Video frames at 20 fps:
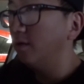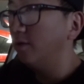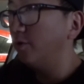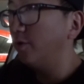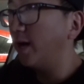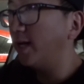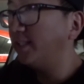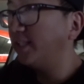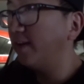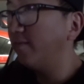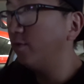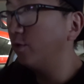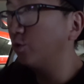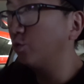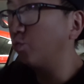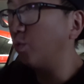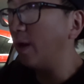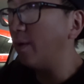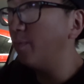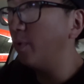Do you guys have
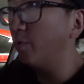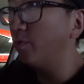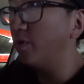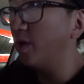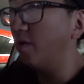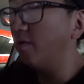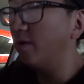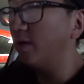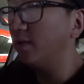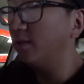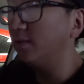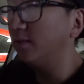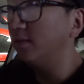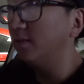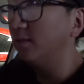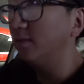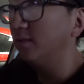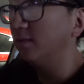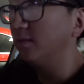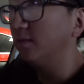those rainbow
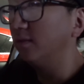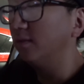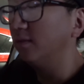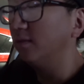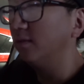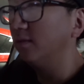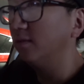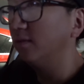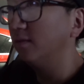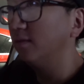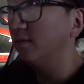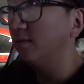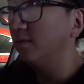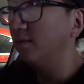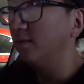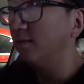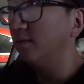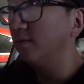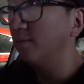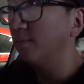donuts? The Froot Loops.
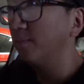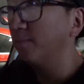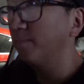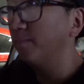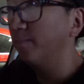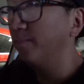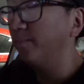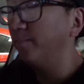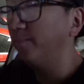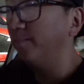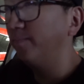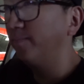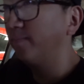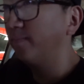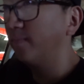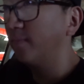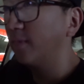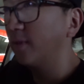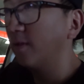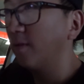Froot Loop donuts, yes we do.